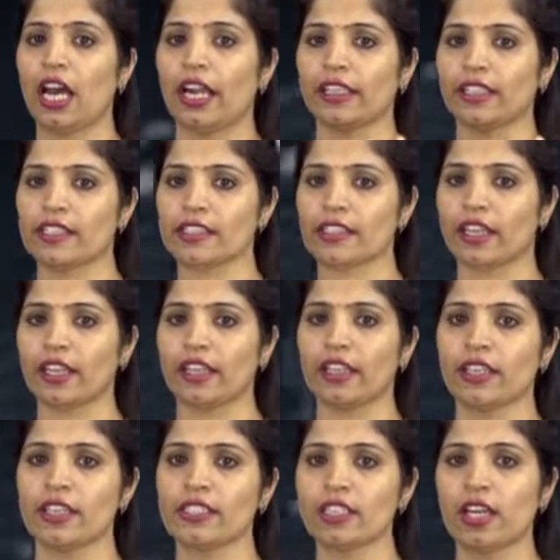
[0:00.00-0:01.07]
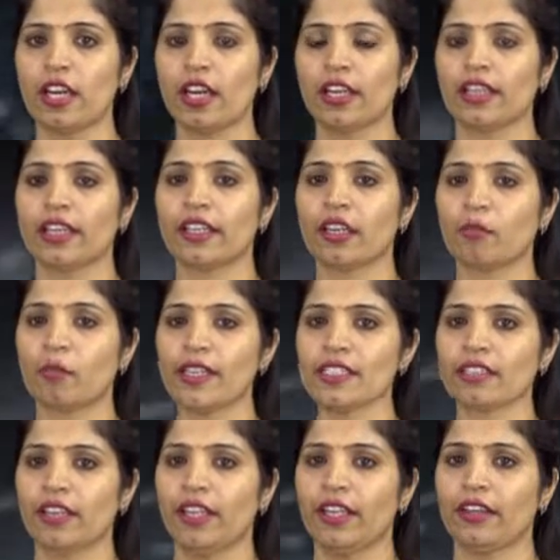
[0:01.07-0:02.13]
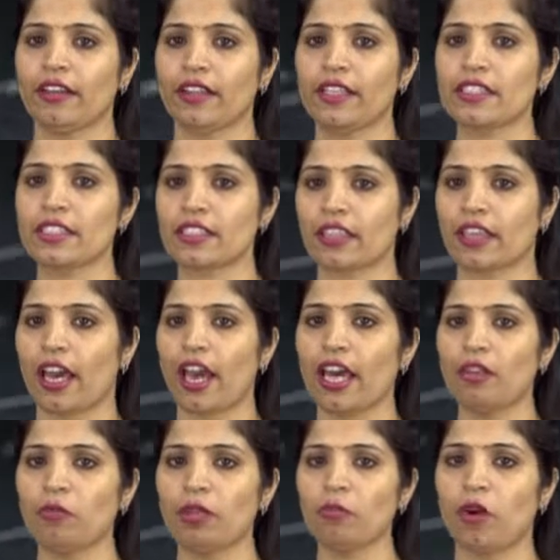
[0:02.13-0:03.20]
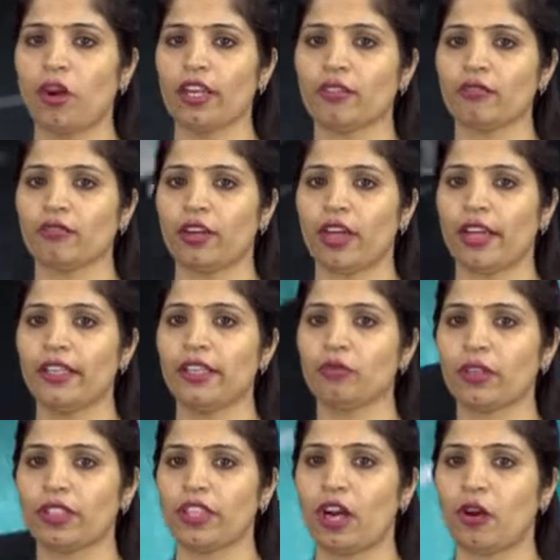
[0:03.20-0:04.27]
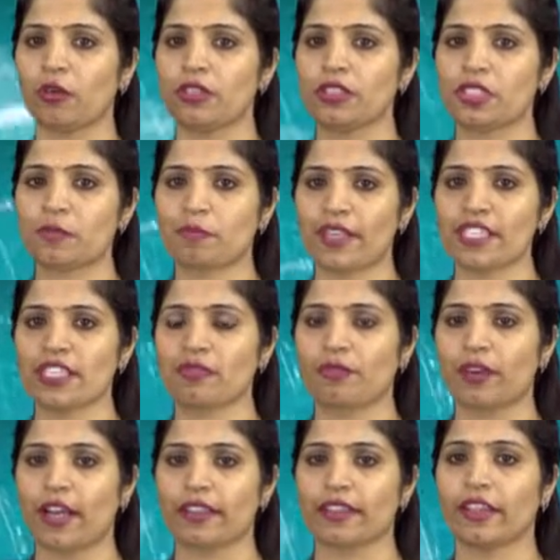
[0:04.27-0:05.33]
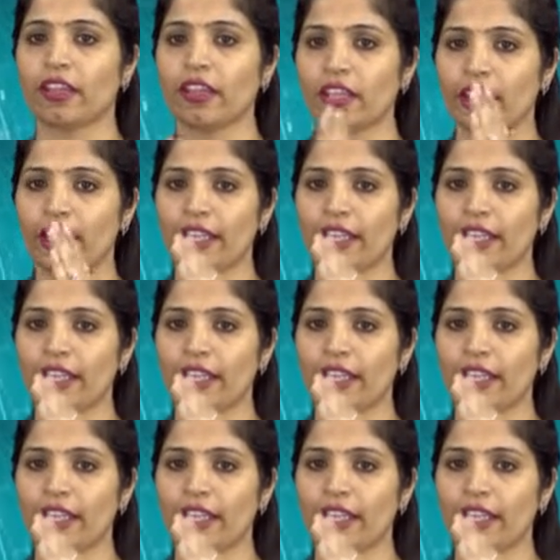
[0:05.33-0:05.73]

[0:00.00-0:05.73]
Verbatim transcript: And the second is database entries can be modified without specify the